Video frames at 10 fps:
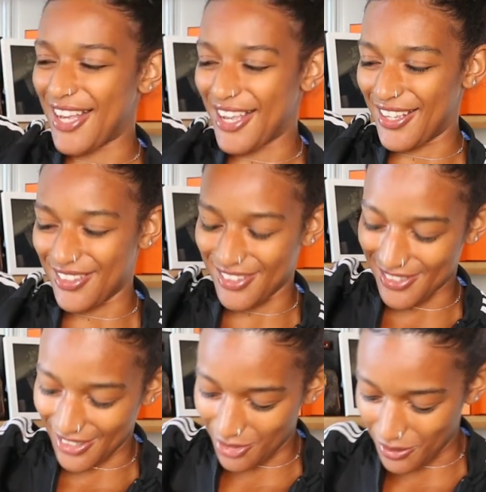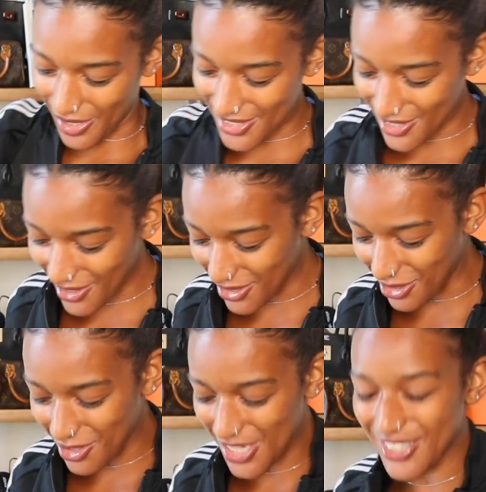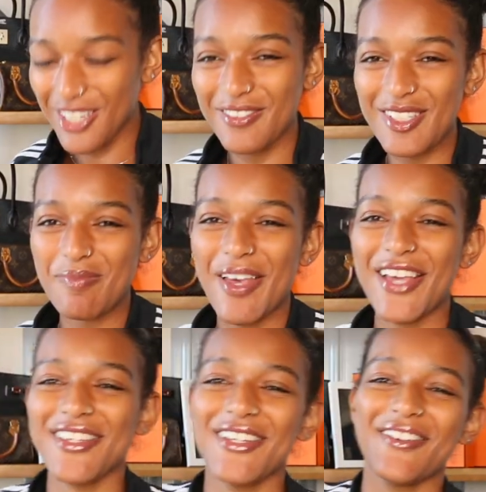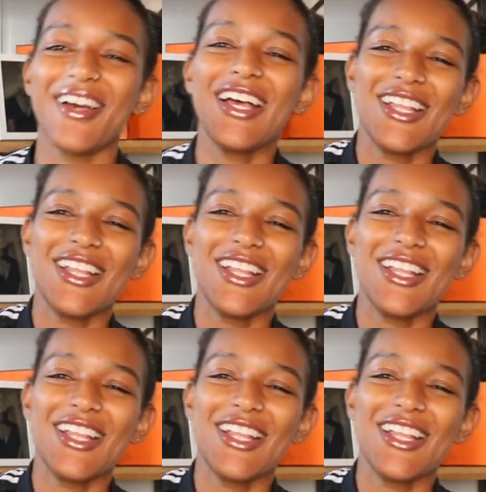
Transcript: I don't know why it's not closed. I love this bag though.